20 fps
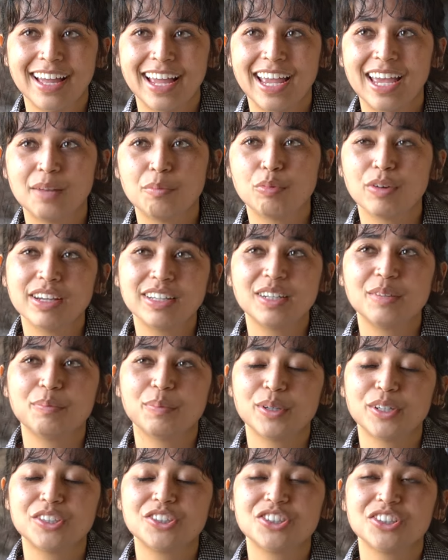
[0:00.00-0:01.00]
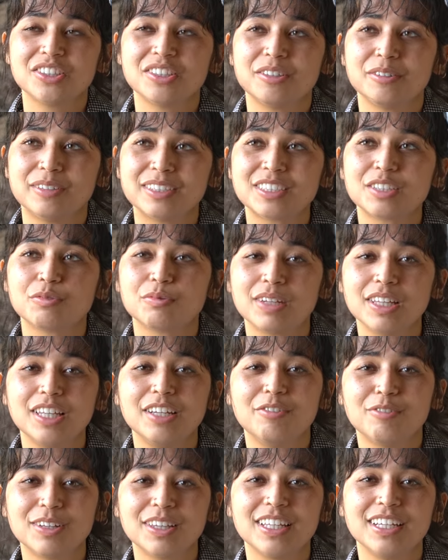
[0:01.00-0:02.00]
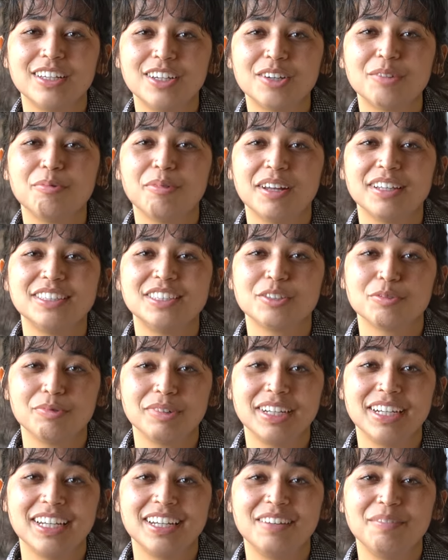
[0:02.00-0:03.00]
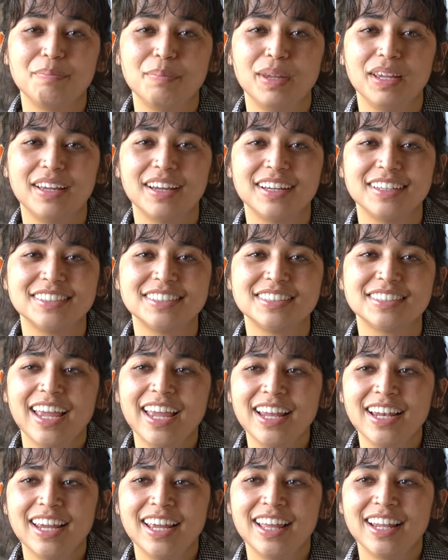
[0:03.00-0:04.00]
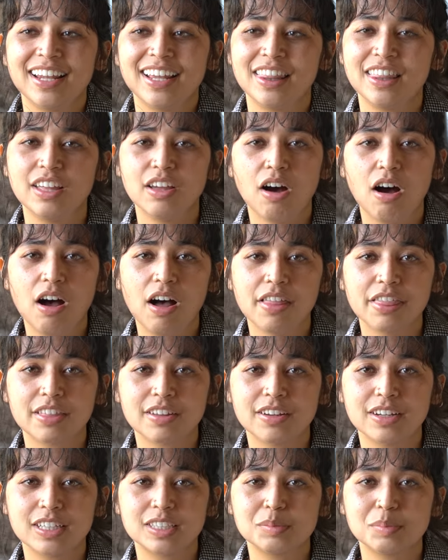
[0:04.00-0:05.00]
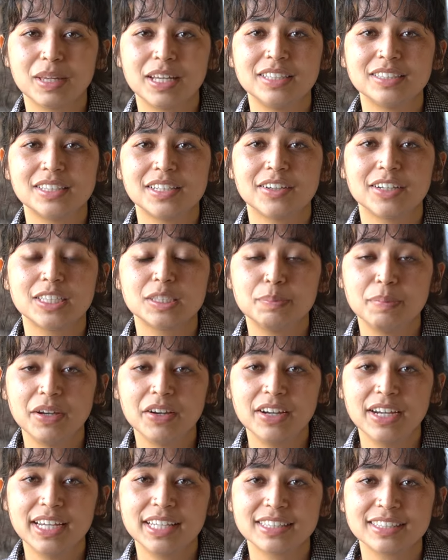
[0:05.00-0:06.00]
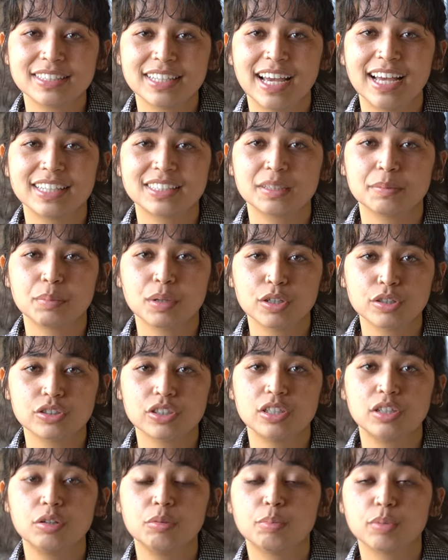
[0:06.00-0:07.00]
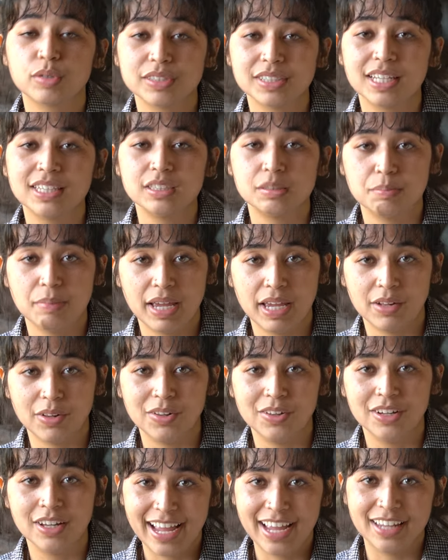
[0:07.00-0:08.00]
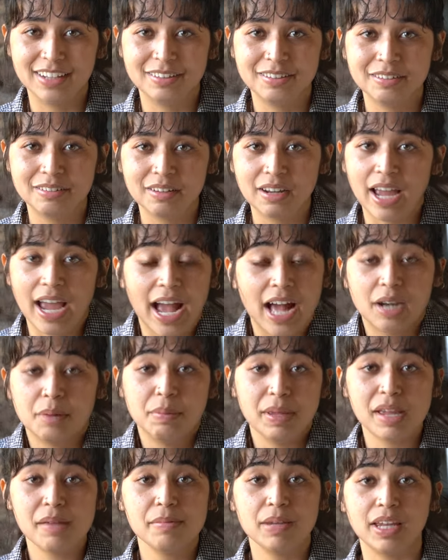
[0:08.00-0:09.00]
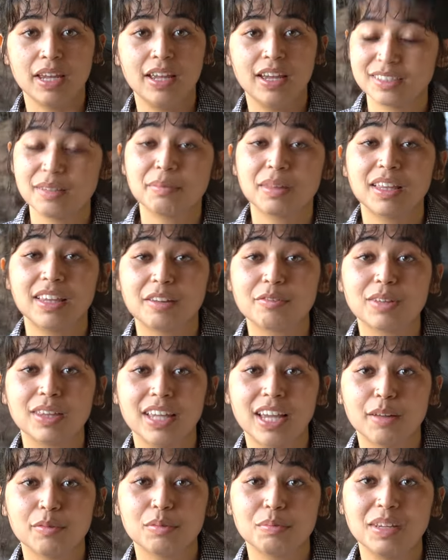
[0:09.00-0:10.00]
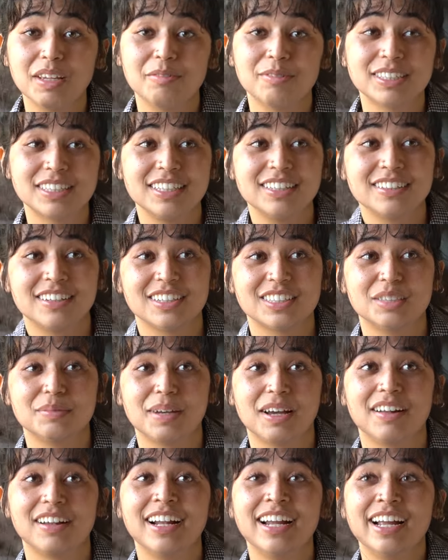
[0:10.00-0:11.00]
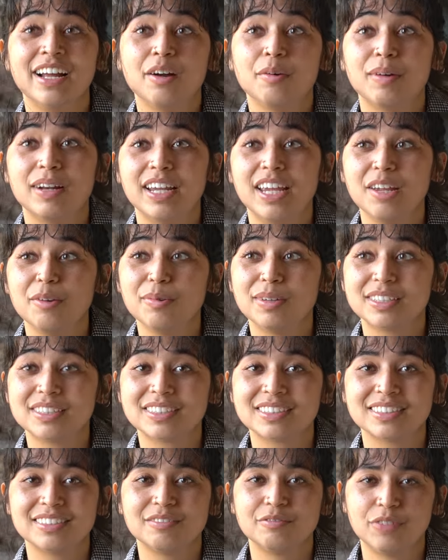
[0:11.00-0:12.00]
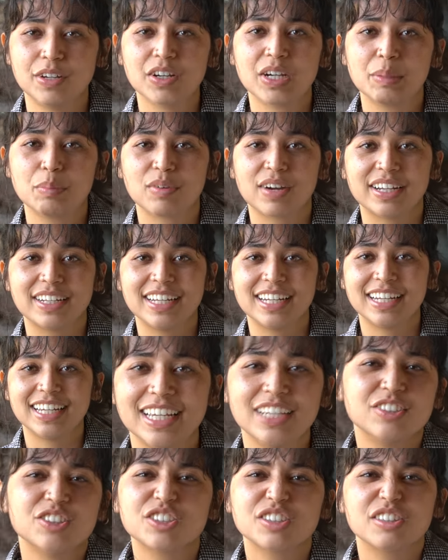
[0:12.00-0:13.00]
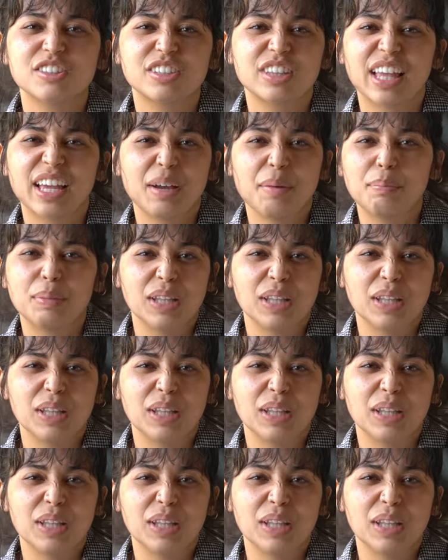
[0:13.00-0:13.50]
And Pregnant Butch was a really, really good one to read because in it, the author explains their experience as a person who presents male and had a baby. Something that really helped me was he talks about when he was very pregnant, he just looked like a